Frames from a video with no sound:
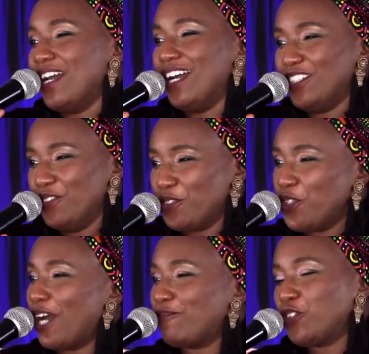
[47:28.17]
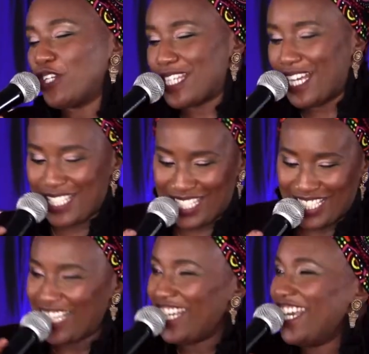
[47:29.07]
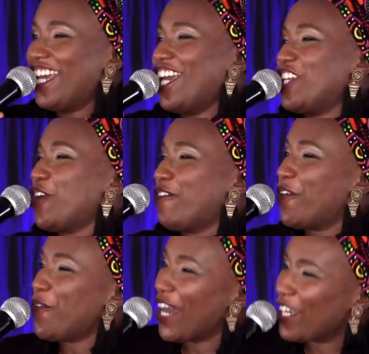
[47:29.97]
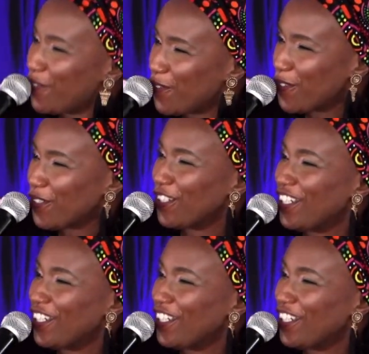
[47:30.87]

I know you have daughters and you have a wife